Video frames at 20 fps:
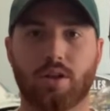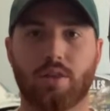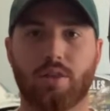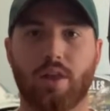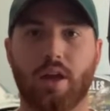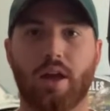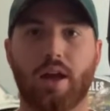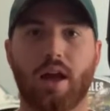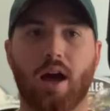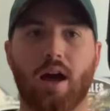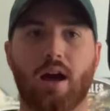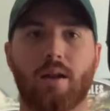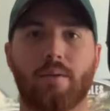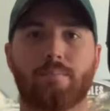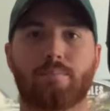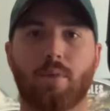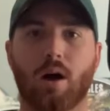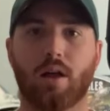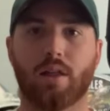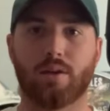They
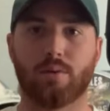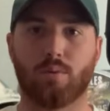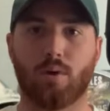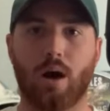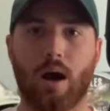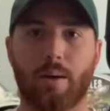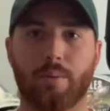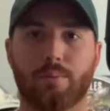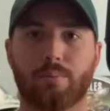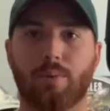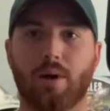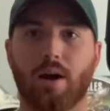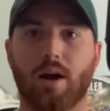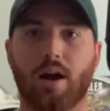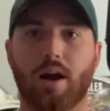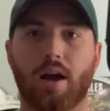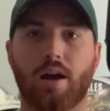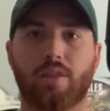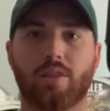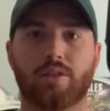got mollywopped
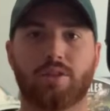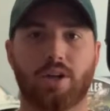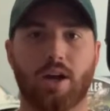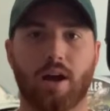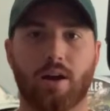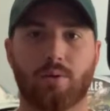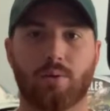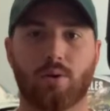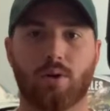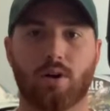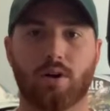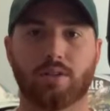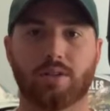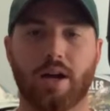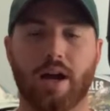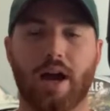by the Jaguars.